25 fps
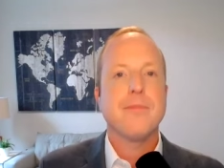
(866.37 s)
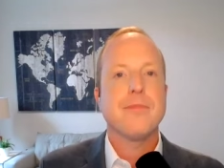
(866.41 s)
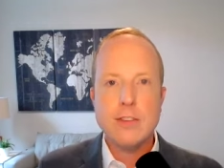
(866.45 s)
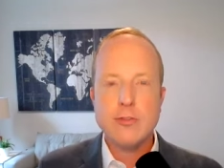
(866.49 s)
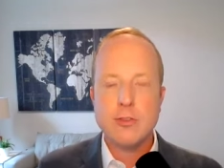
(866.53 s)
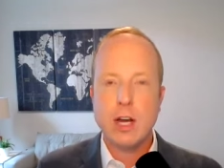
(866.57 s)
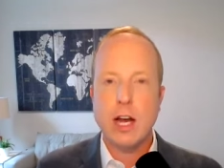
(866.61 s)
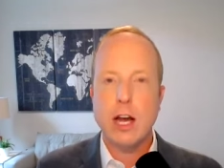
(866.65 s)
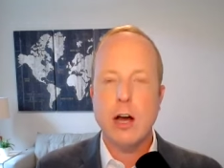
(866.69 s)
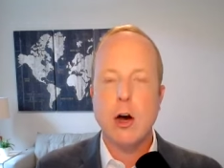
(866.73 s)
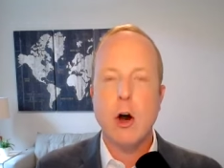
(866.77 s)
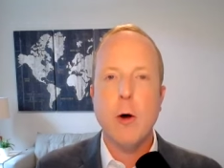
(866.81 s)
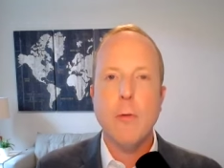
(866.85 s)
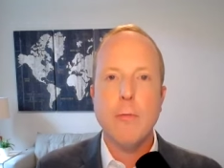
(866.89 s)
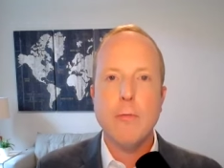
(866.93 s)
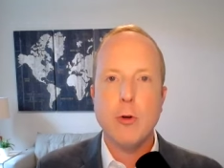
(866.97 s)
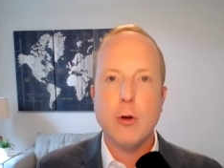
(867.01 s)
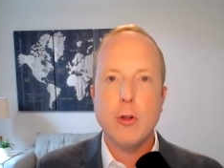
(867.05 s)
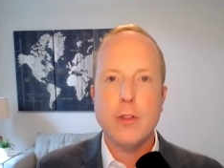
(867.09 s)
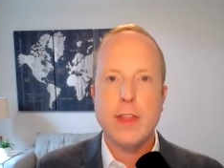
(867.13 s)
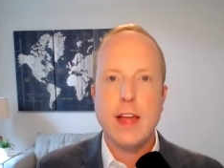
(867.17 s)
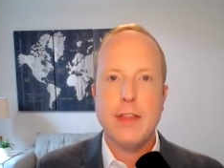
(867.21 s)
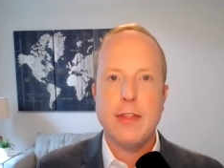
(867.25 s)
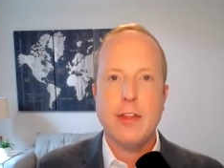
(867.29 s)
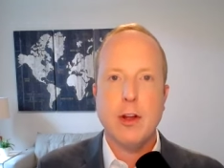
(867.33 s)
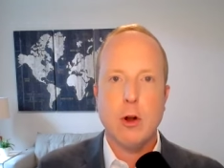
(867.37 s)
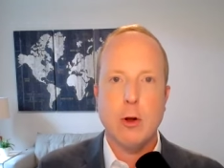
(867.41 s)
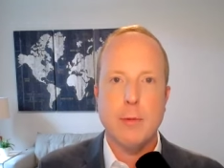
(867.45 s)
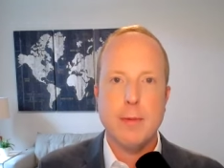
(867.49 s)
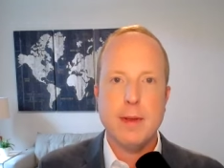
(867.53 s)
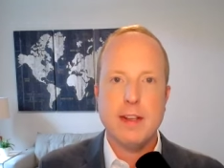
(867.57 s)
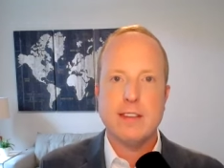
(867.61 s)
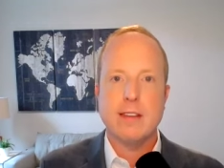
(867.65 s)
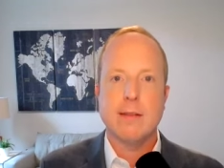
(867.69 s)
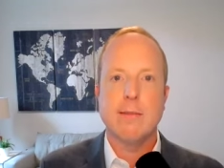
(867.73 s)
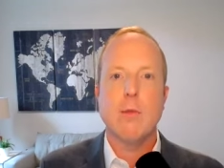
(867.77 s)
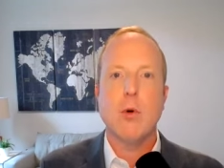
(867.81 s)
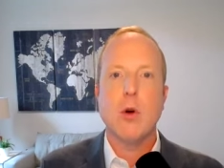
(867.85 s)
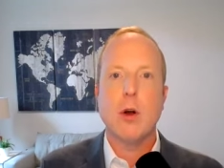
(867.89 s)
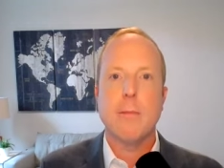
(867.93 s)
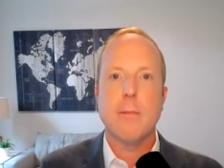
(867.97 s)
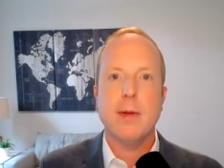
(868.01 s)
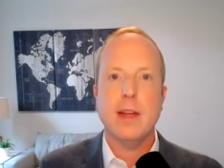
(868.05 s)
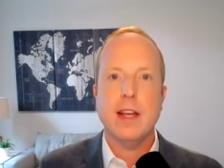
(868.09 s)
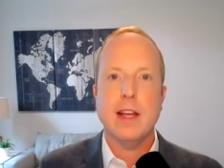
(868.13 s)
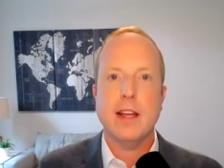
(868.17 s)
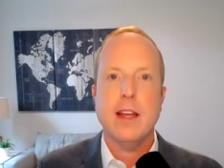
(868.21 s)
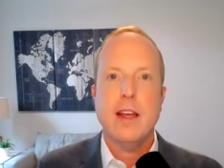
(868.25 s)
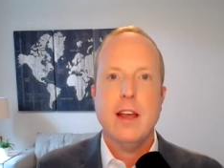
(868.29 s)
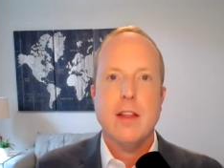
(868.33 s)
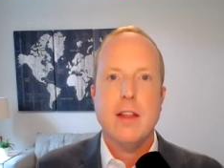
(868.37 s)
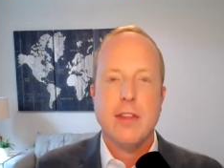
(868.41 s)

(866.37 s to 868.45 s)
And so I'm hopeful that there will be some more big